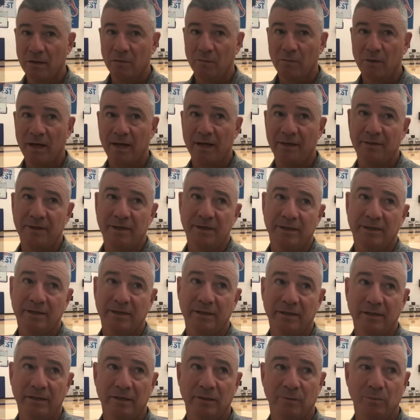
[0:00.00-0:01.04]
Well, I think,
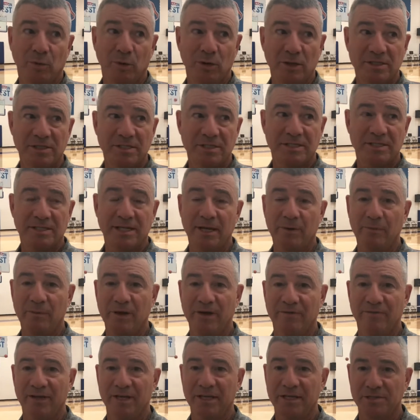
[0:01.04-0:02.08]
you know, Boise State, we
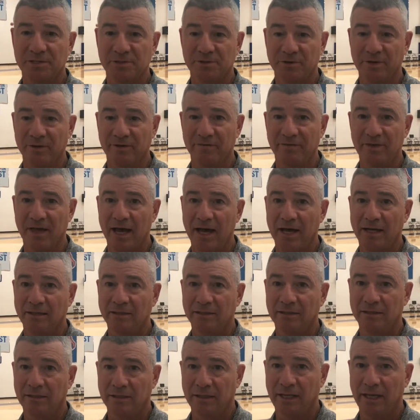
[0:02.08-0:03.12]
have a history of that.
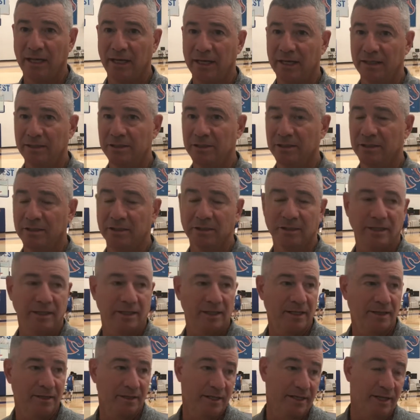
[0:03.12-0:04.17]
Mm-hmm. And you look
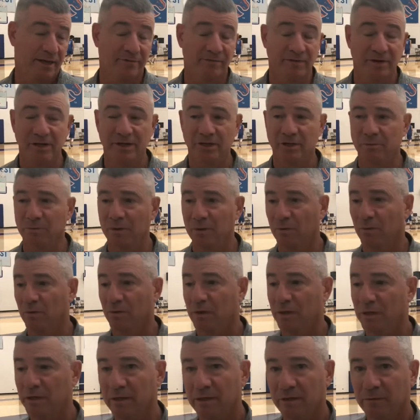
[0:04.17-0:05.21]
at it, every year but
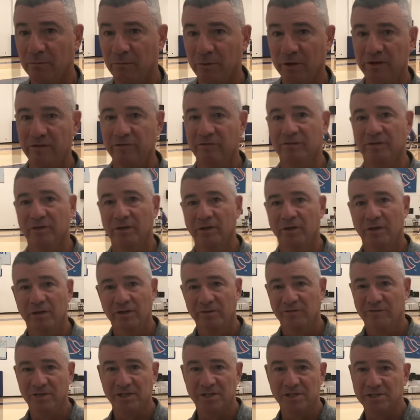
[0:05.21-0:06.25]
one,
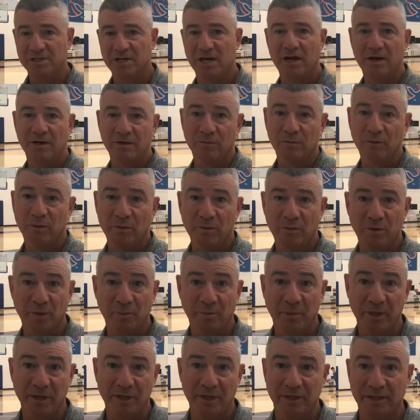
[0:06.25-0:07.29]
we've finished higher than what we were
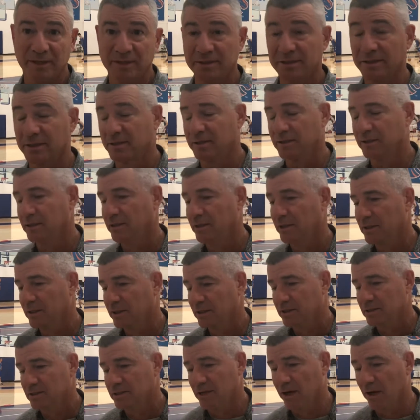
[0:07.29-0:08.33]
picked.
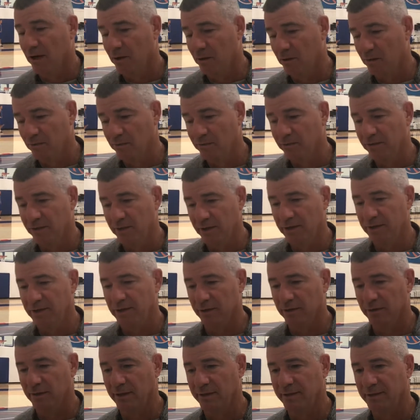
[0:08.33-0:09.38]
And so, you
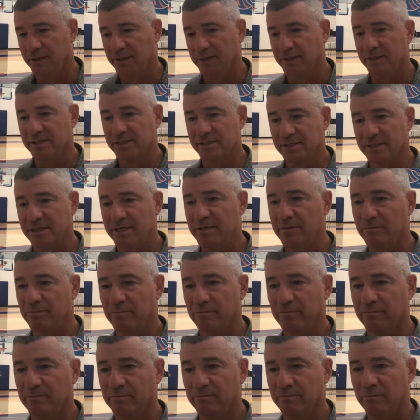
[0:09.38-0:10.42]
know, I think this team
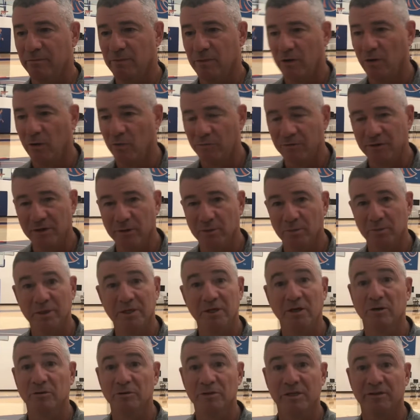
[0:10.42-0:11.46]
hopefully will
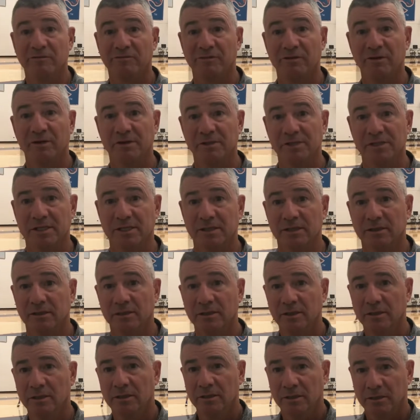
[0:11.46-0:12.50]
be no different, and
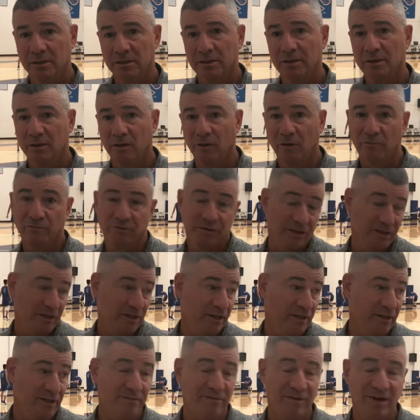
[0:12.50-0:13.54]
hopefully
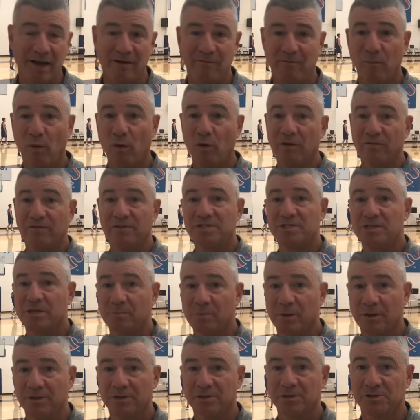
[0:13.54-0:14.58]
they'll even have more of a
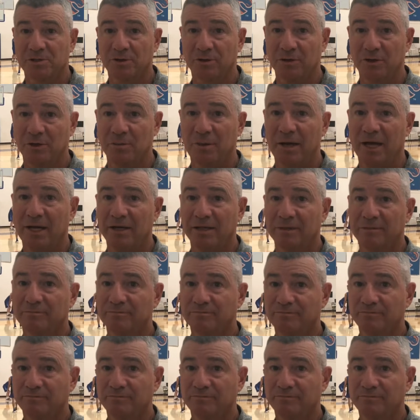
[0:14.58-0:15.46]
chip on their shoulder about it.